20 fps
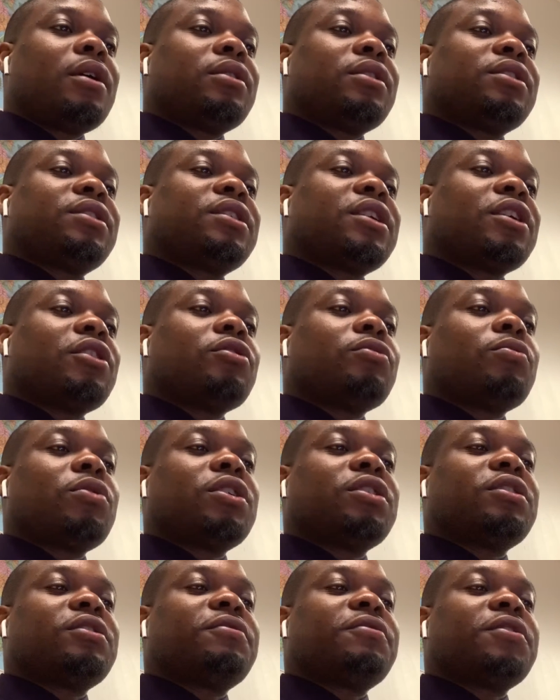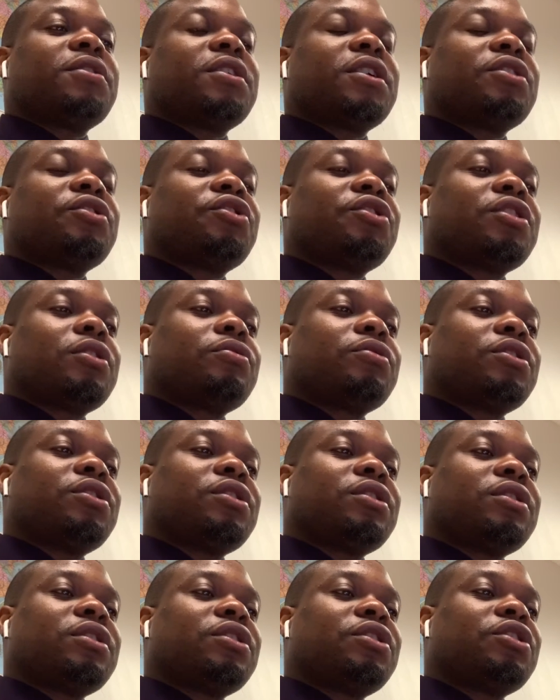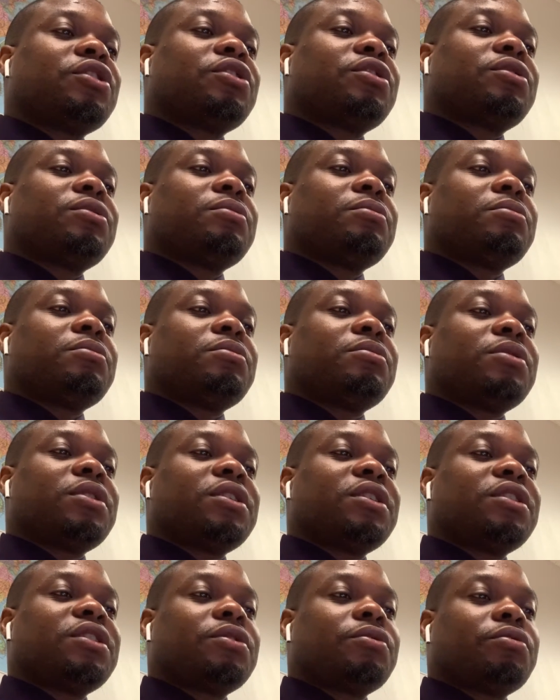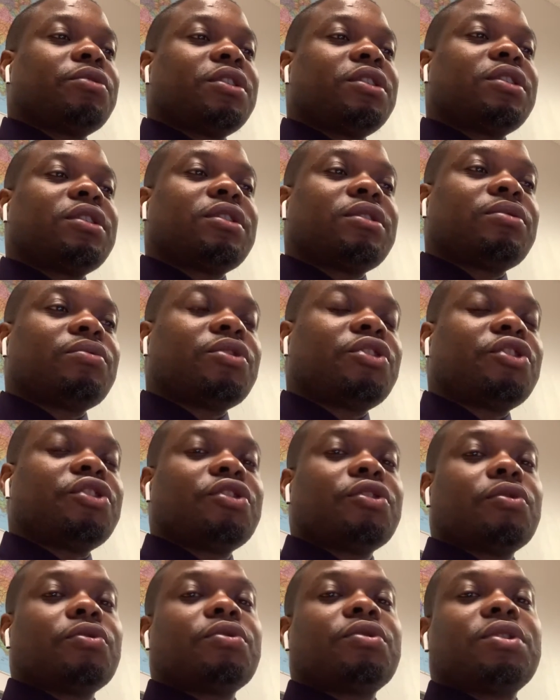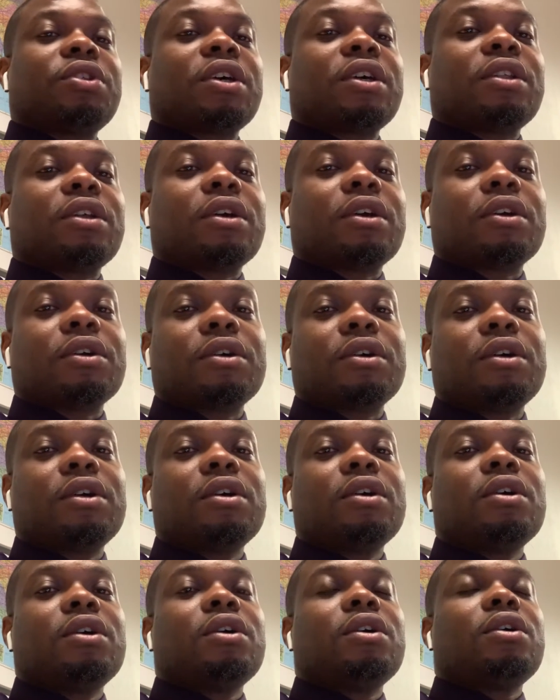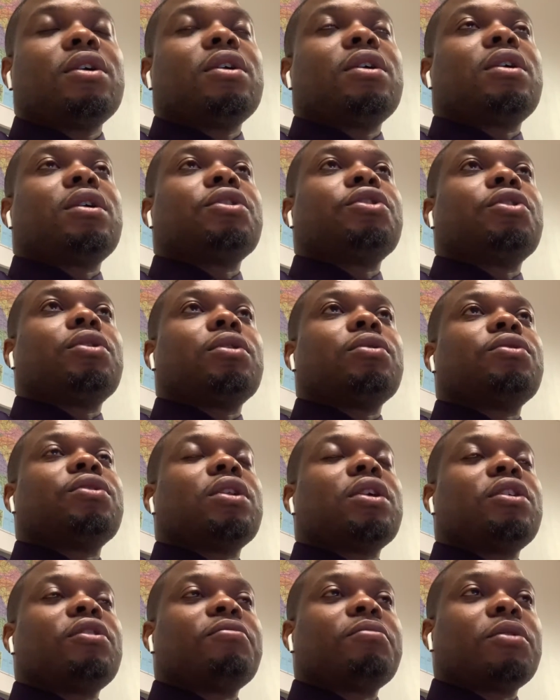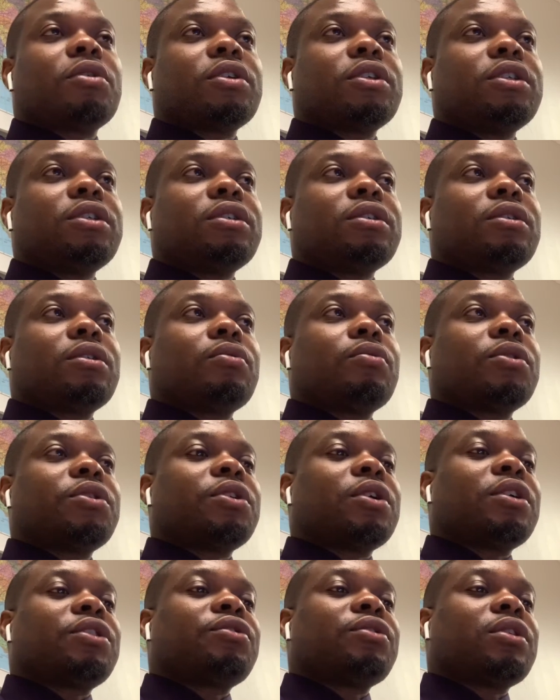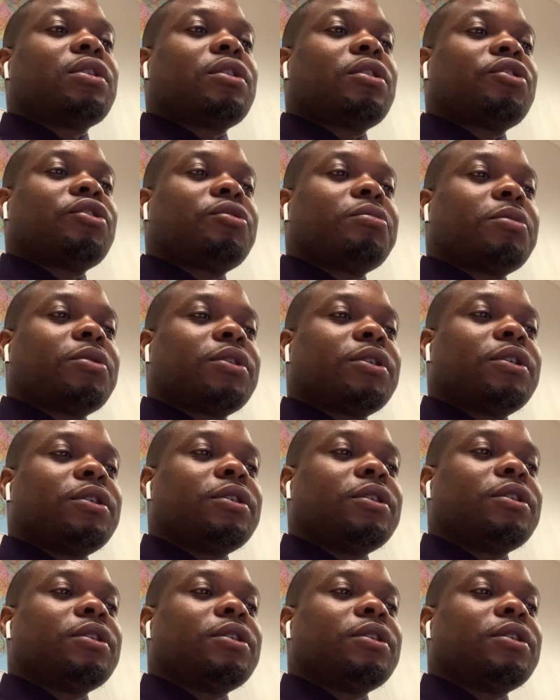The second one is the financial risk. This is the risk which shows that you lose a lot of money, or when you actually lost money.